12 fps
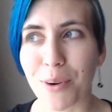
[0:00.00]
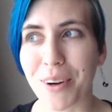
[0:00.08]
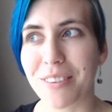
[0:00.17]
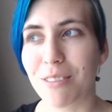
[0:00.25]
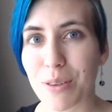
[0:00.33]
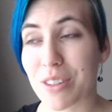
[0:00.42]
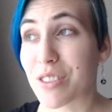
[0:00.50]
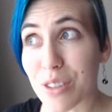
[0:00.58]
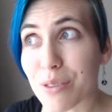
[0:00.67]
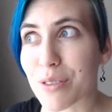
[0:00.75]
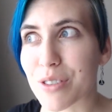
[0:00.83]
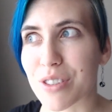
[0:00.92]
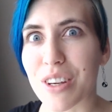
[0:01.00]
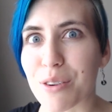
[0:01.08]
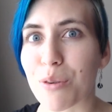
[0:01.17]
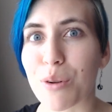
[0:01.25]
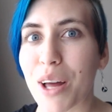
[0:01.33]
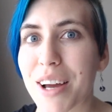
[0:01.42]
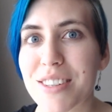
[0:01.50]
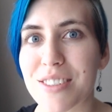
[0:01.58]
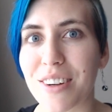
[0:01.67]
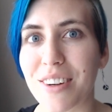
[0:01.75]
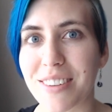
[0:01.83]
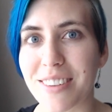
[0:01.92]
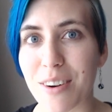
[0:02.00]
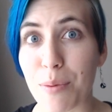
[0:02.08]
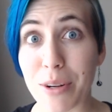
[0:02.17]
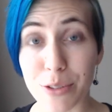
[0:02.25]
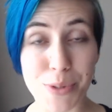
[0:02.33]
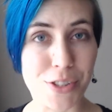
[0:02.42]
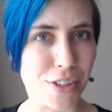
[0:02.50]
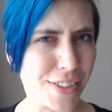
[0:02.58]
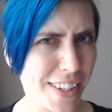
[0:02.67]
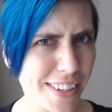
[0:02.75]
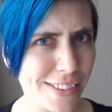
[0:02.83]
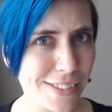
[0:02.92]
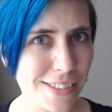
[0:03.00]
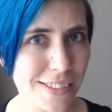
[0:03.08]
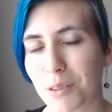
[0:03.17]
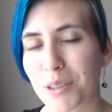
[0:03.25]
one when the servers that it relies on are about to be shut down?